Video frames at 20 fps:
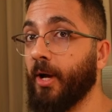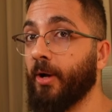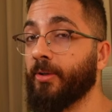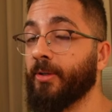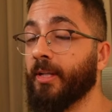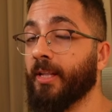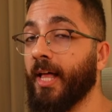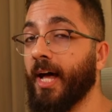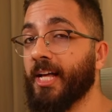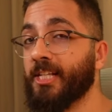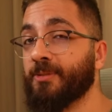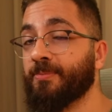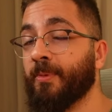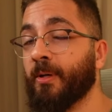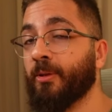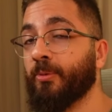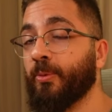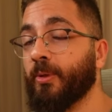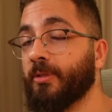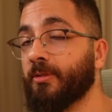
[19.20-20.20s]
in the last
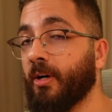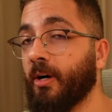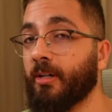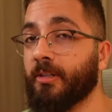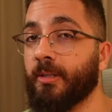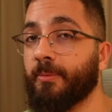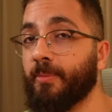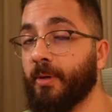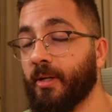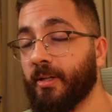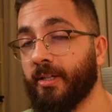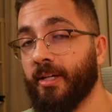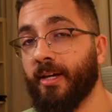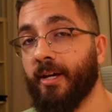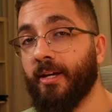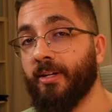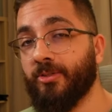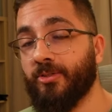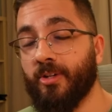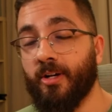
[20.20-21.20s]
month, we talked about
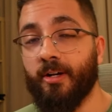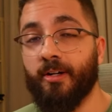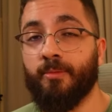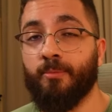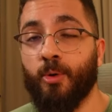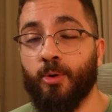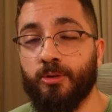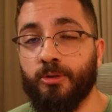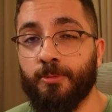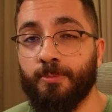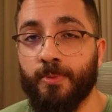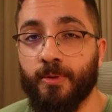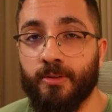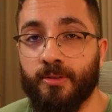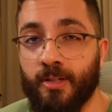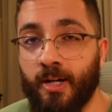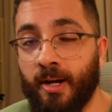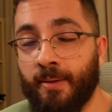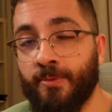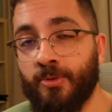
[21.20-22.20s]
KSI like multiple
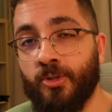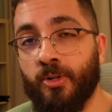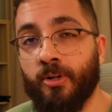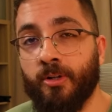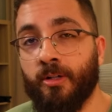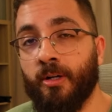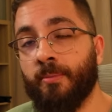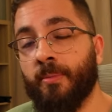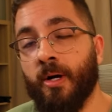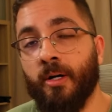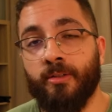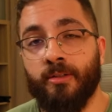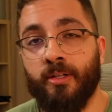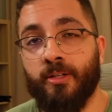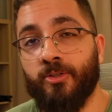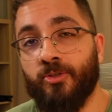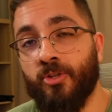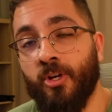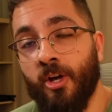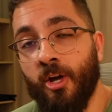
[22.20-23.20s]
times, talking about
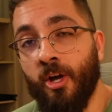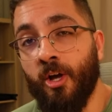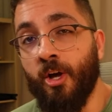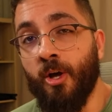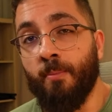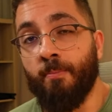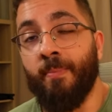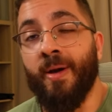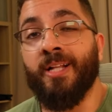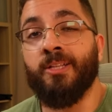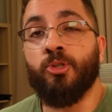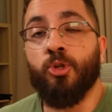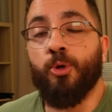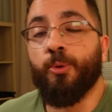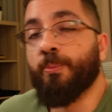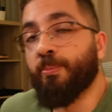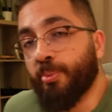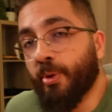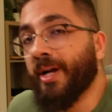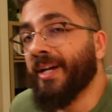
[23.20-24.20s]
his mental
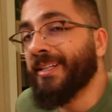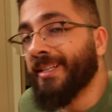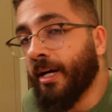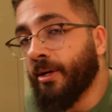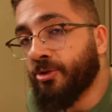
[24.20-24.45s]
breakdown